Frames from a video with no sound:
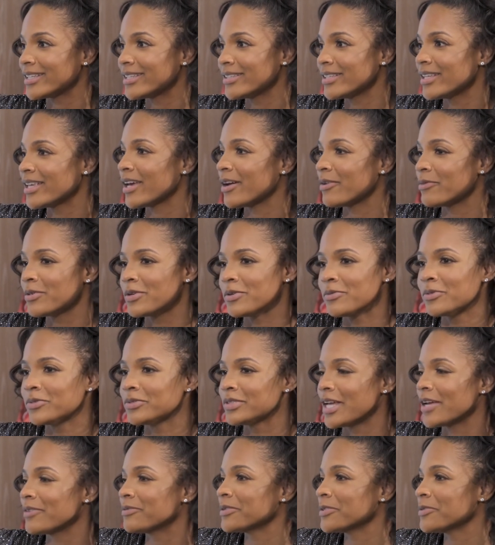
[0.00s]
We will
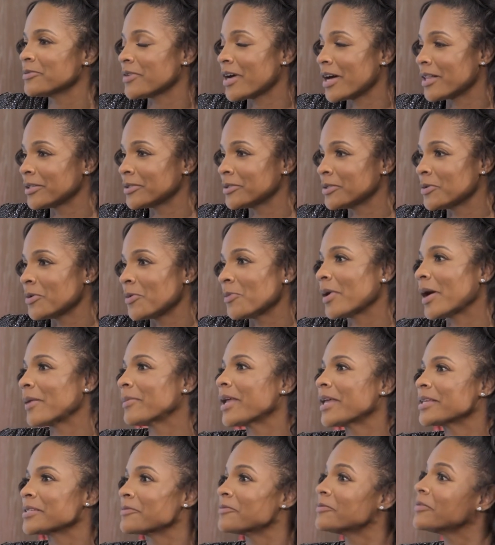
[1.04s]
definitely follow you and probably
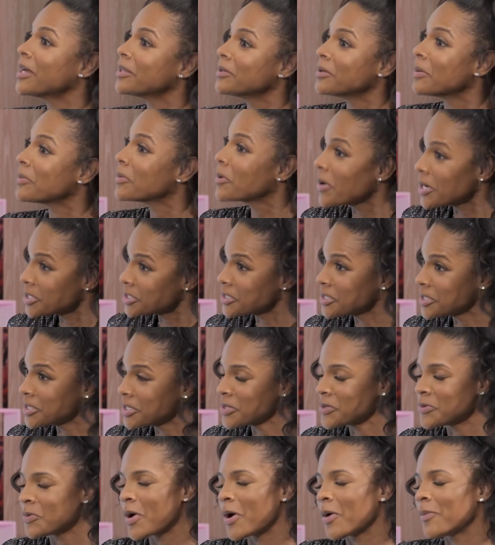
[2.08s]
have some follow-up questions
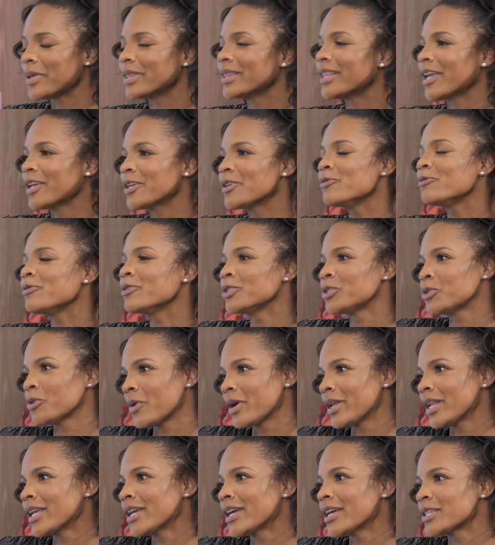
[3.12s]
as well. But thank you for
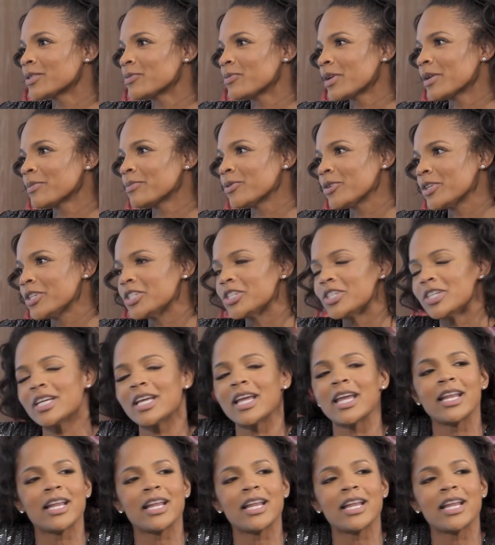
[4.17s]
joining us. We appreciate